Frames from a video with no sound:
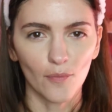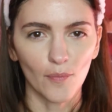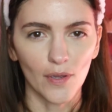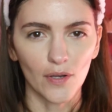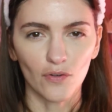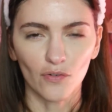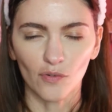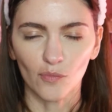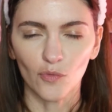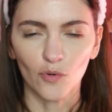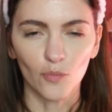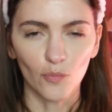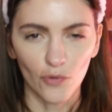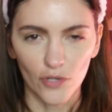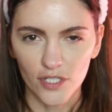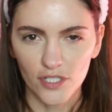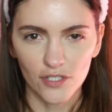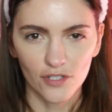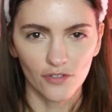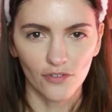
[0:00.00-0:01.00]
my normal
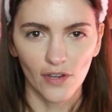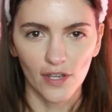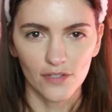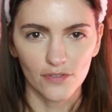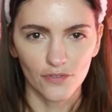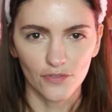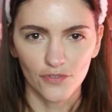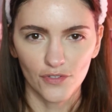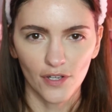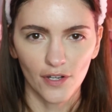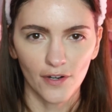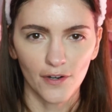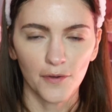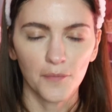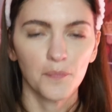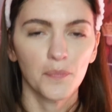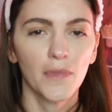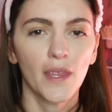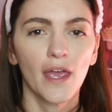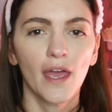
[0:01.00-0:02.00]
moisturizers
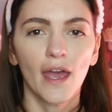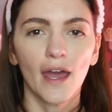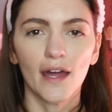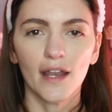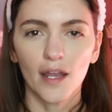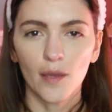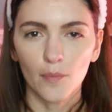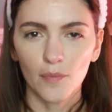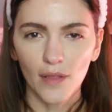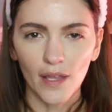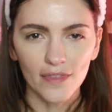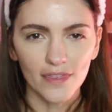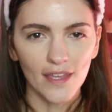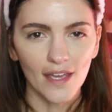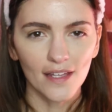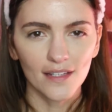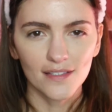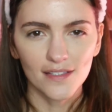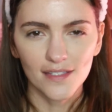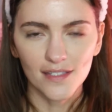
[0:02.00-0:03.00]
are. And I've let
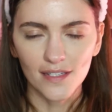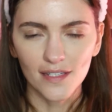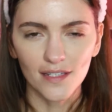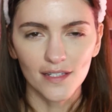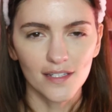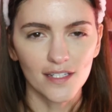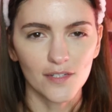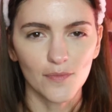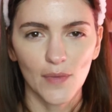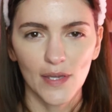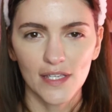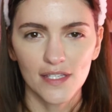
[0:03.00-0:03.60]
that sink into my